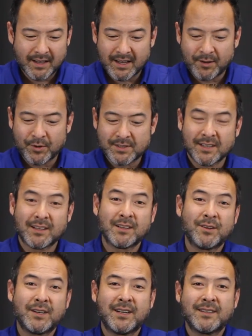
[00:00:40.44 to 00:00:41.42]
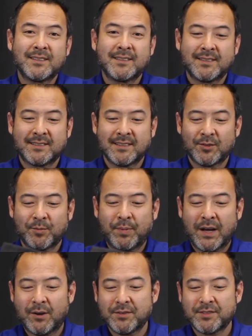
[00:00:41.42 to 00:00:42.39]
And what's included is this little
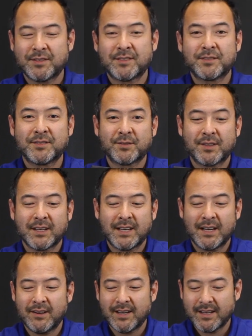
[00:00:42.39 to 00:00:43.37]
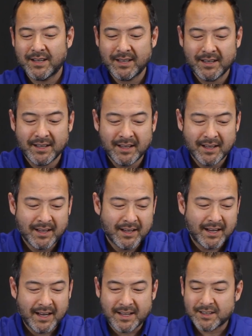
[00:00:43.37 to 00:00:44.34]
pouch to sort of carry it in.
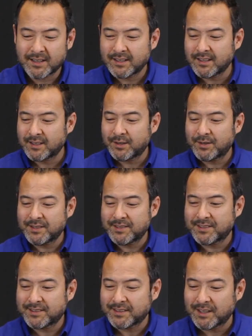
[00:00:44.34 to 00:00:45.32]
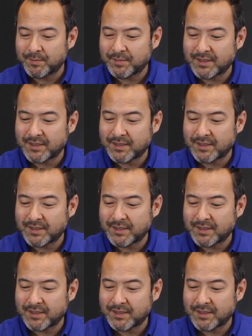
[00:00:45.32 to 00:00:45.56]
And you're gonna notice some